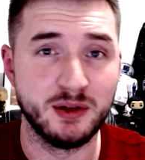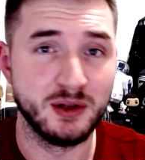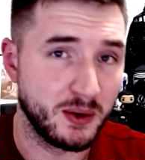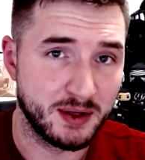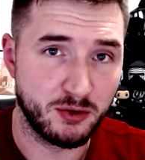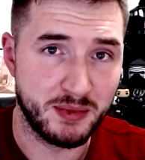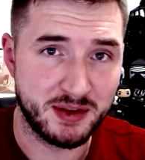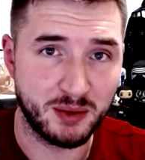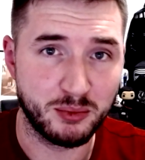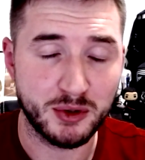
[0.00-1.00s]
low level
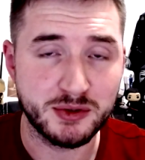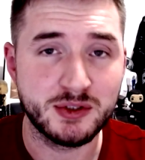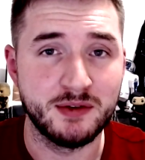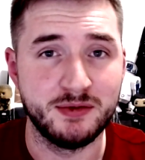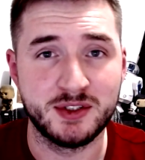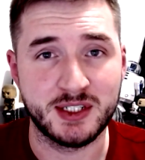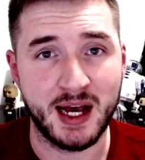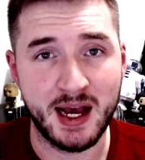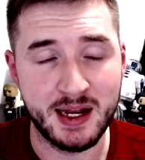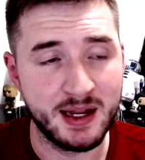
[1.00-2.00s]
mythic plus if you're
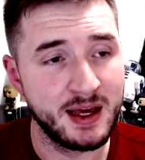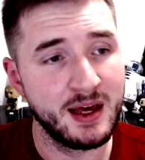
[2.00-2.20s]
starting,